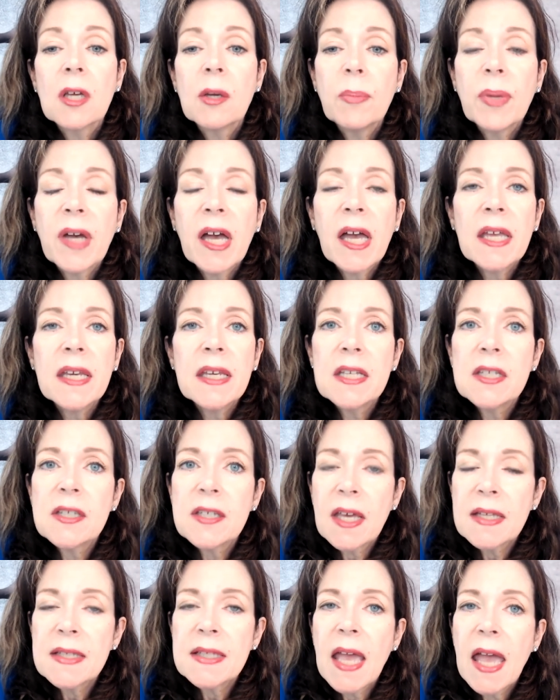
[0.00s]
but it
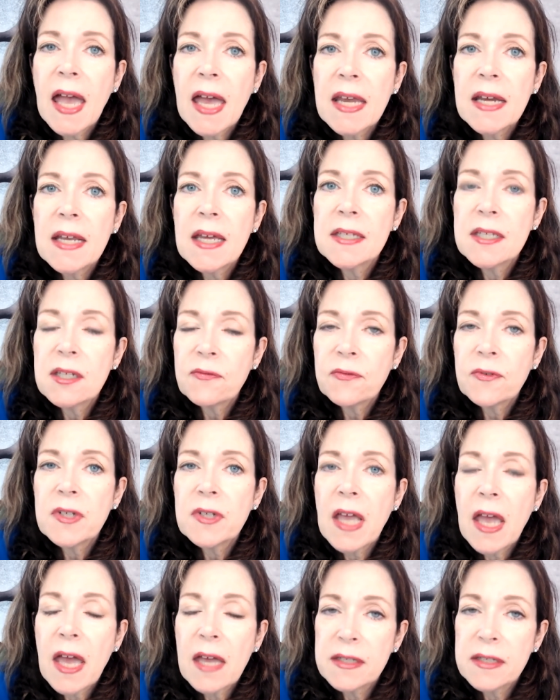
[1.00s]
does add a different
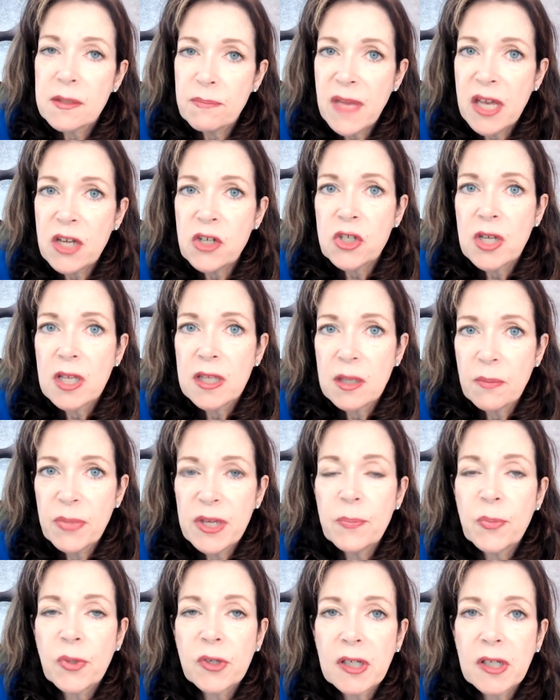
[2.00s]
dimension that
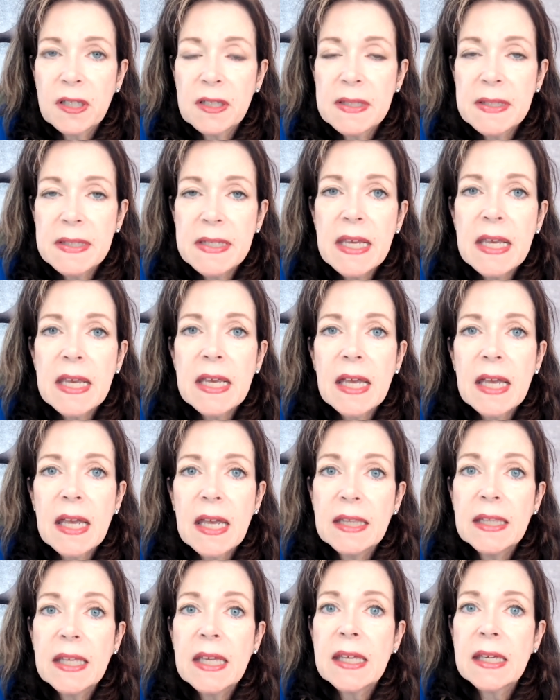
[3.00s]
people can see
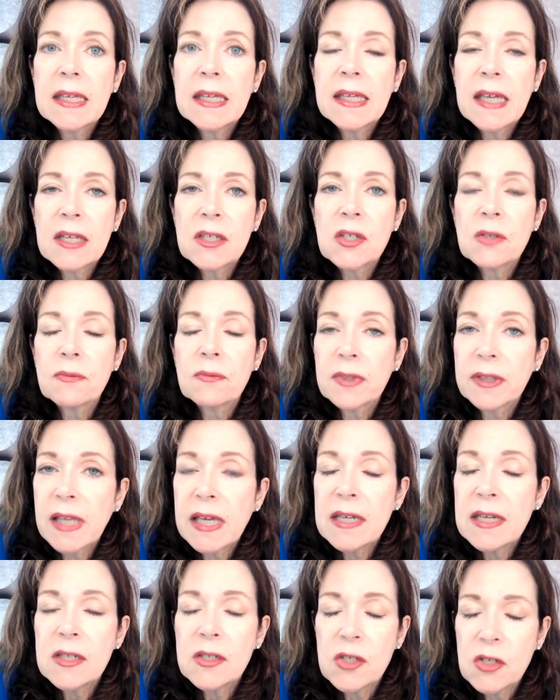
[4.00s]
and they can get
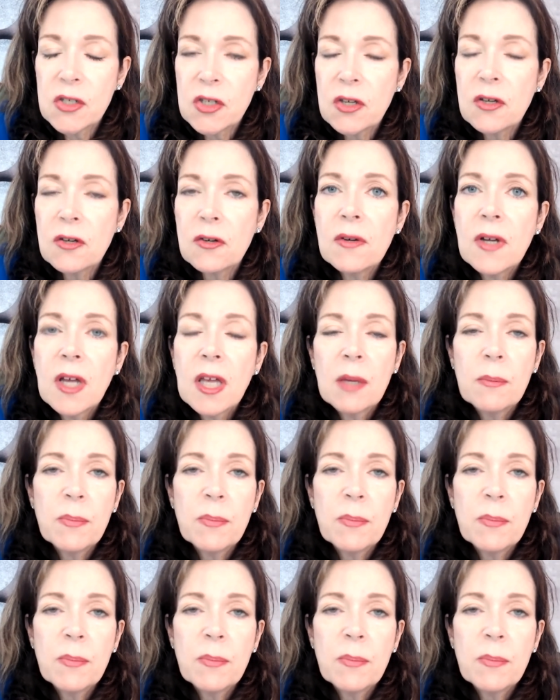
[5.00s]
related to you